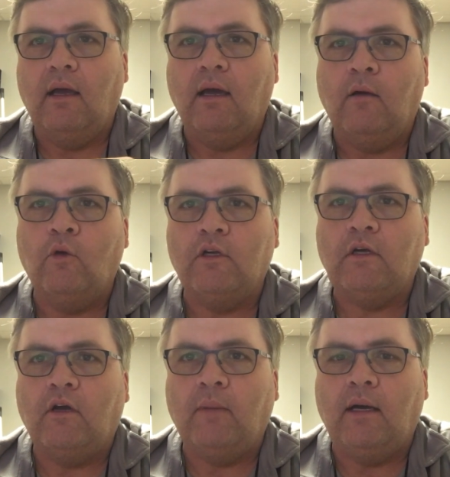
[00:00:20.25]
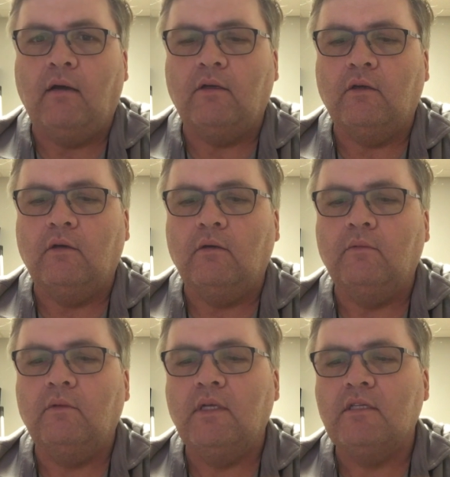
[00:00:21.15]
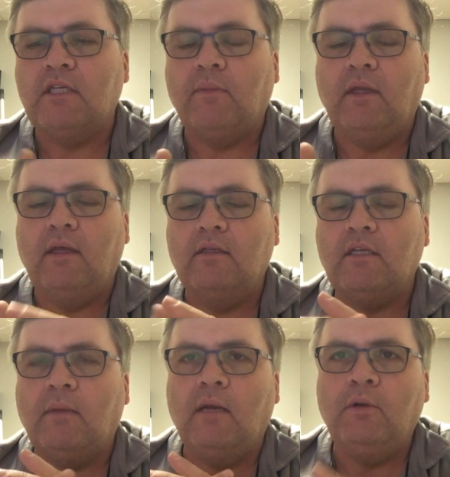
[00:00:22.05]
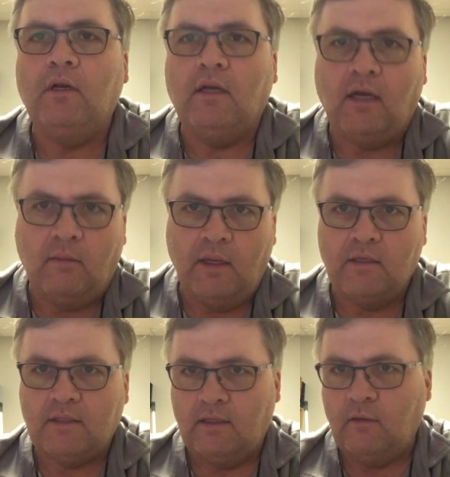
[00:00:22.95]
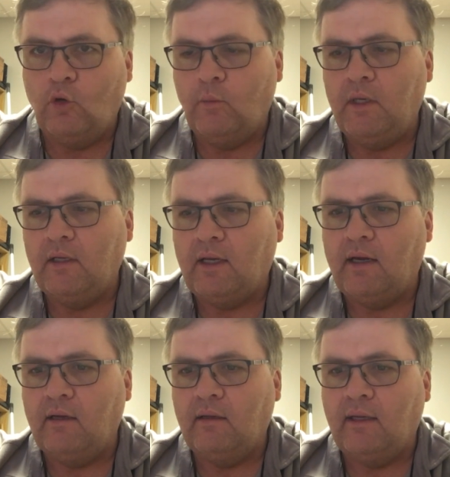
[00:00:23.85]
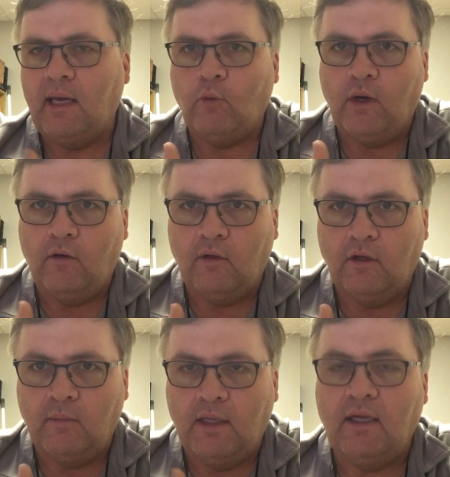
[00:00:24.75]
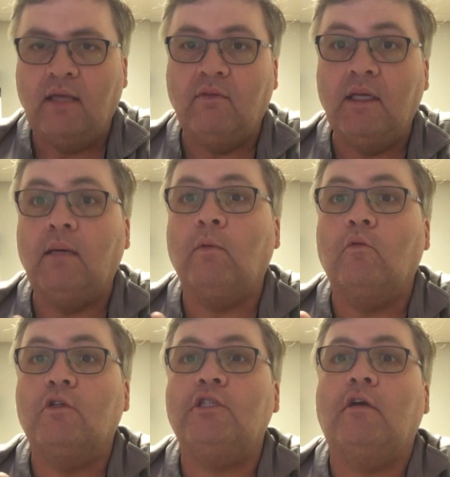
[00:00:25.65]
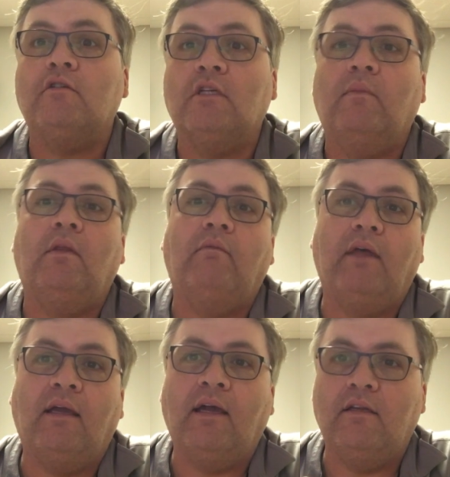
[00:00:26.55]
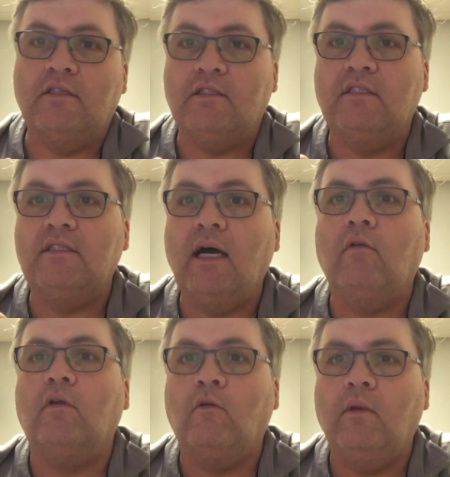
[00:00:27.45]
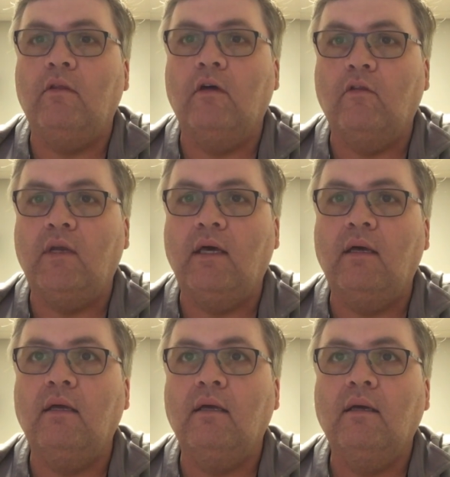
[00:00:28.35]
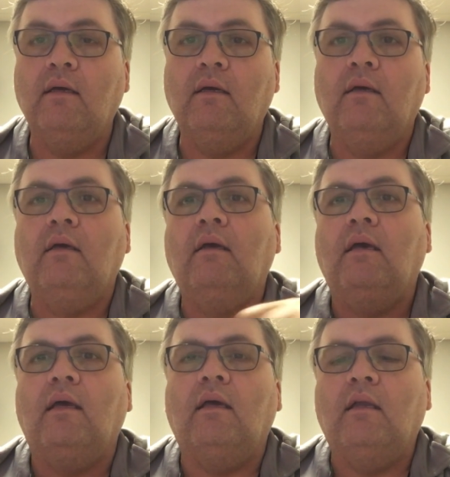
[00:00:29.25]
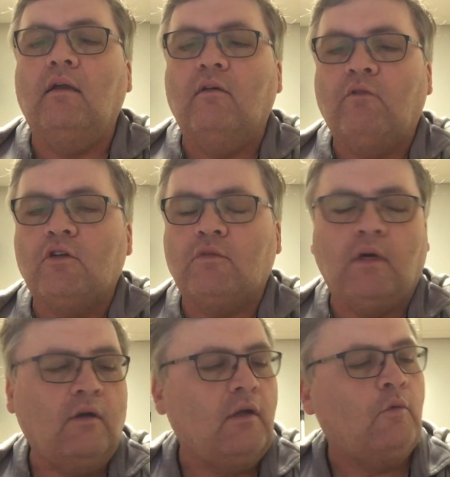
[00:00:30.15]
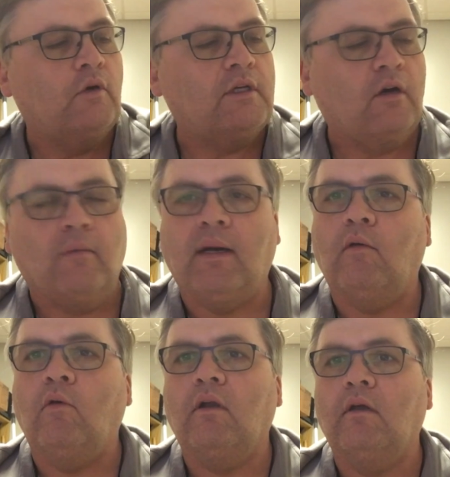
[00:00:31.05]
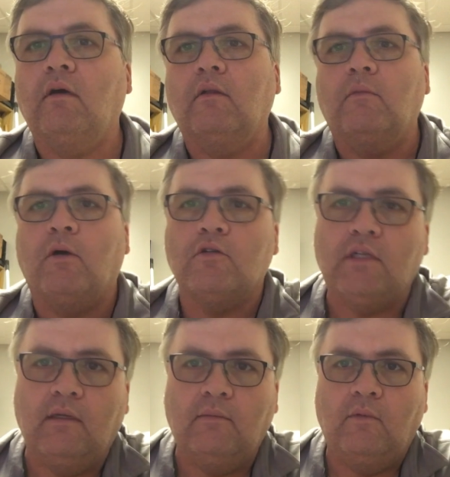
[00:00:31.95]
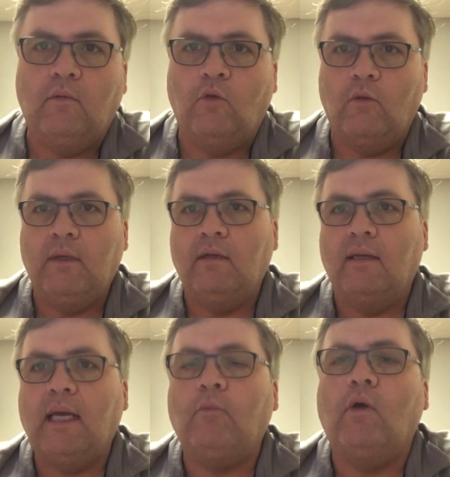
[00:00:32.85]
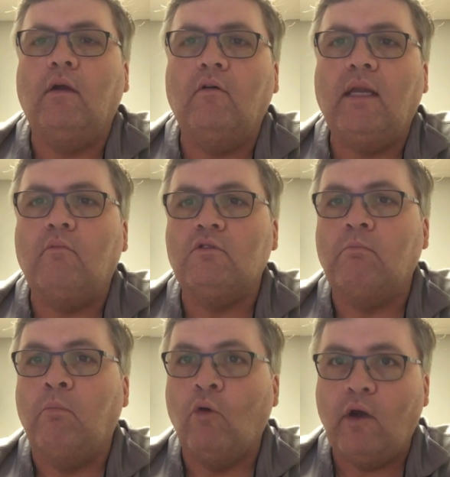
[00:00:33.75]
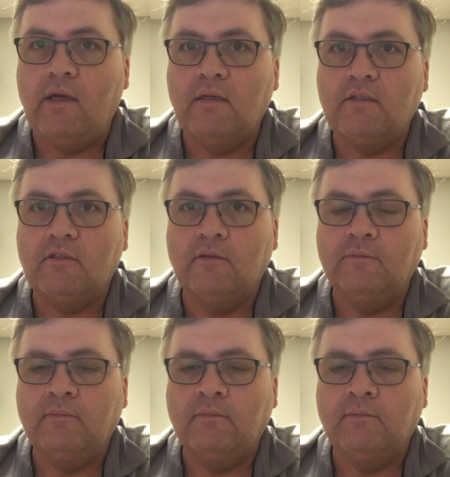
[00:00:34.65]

I want to talk about uh, something that somebody put in comments that they wanted me to kind of elaborate on a little bit. And then I'm going to share something that kind of just dawned on me the other day. And uh, first of all, I want to talk about what uh, the person wanted me to elaborate on, and that was breaks.